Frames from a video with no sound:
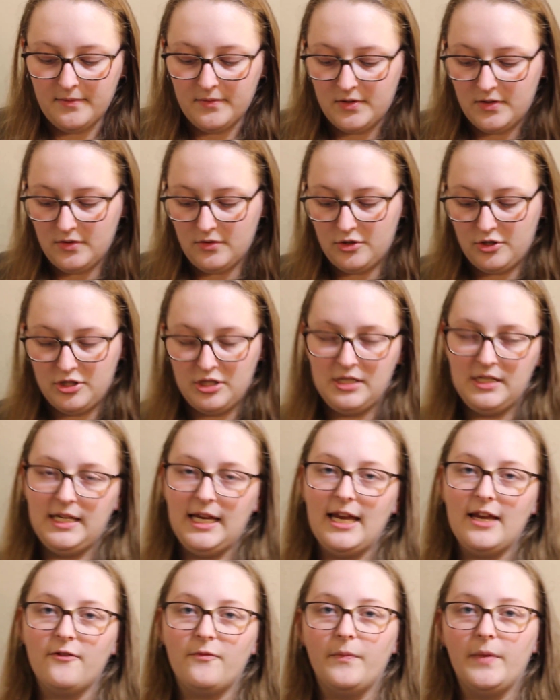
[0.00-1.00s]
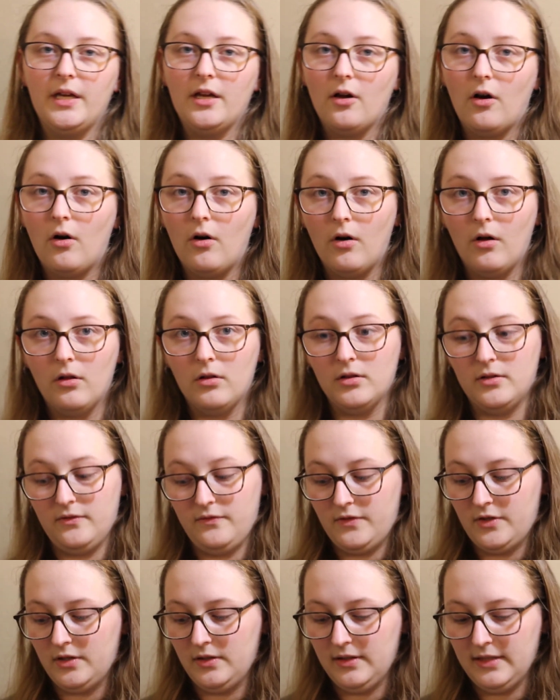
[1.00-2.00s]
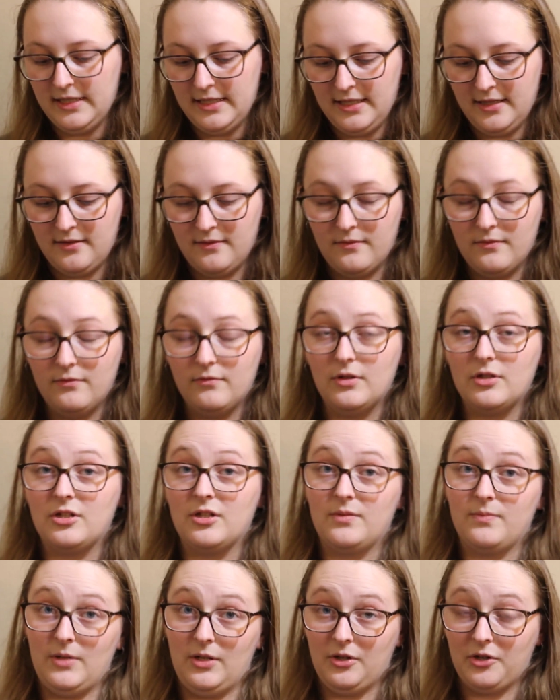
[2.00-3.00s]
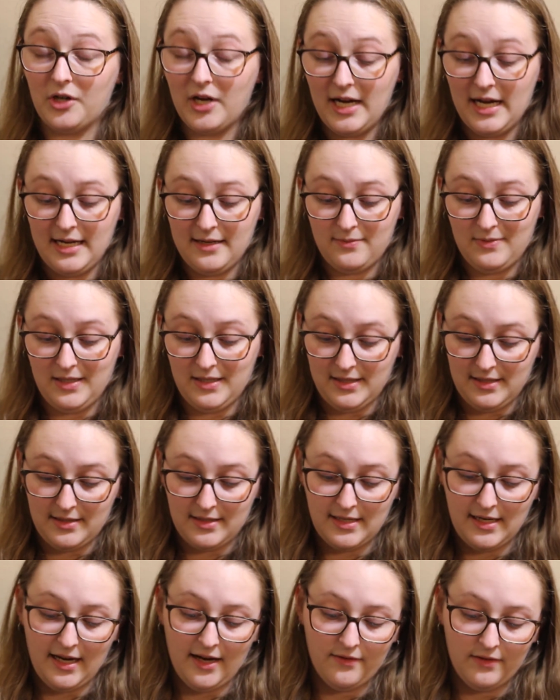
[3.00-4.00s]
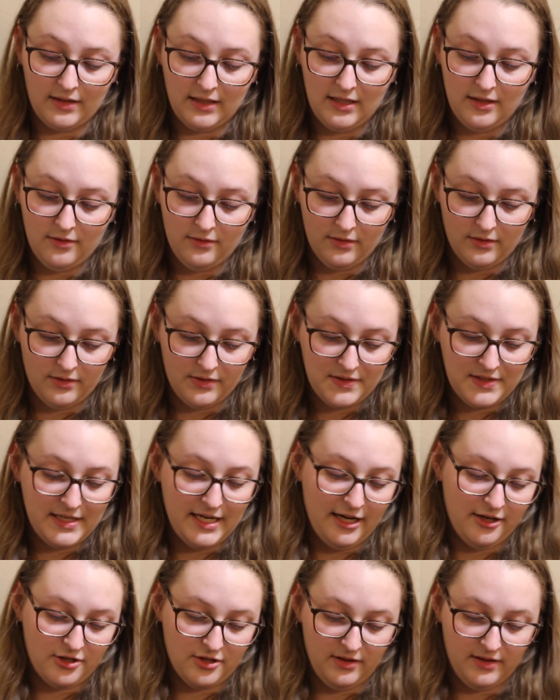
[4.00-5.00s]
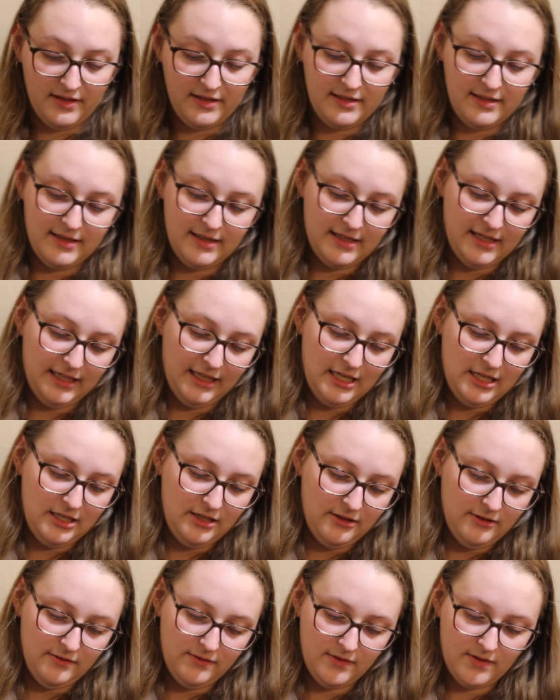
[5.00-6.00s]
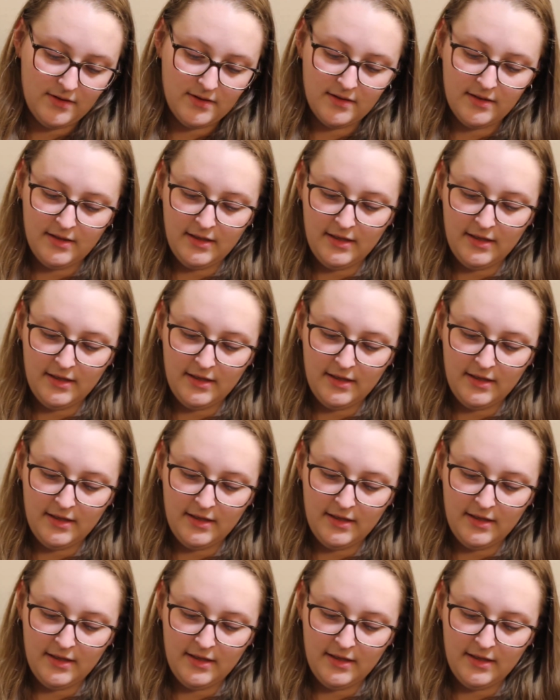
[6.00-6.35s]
So she gave me all of her linen, which has been great because I have a cute little stash of linen that I can use